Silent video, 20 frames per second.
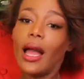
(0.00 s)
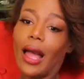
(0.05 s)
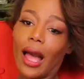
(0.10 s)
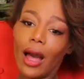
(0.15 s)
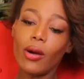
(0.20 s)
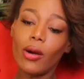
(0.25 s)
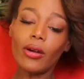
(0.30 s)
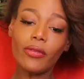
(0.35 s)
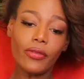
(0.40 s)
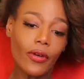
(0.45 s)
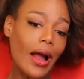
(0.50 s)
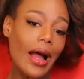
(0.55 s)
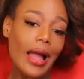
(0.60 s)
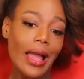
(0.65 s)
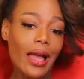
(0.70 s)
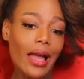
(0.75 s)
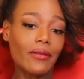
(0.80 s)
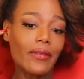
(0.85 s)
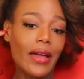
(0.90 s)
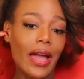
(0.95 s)
However, I
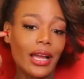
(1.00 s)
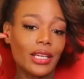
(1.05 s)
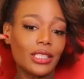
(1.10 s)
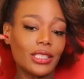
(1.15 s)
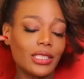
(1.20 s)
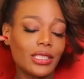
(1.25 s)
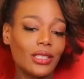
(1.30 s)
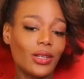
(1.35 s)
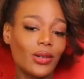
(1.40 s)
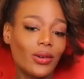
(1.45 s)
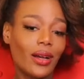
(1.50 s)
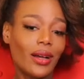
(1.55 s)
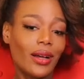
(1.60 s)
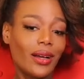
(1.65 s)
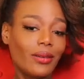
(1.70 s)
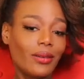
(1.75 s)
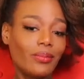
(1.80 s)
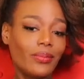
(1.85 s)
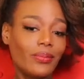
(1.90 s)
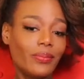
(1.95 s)
have actually,
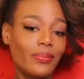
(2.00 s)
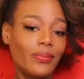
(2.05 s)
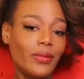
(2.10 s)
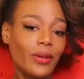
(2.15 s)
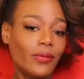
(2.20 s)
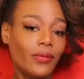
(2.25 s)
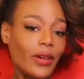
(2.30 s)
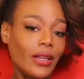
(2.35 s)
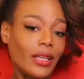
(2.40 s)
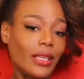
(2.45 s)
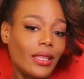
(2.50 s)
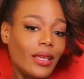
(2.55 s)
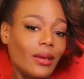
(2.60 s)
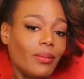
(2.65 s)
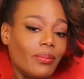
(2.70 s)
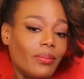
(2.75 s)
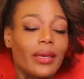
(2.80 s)
if anything,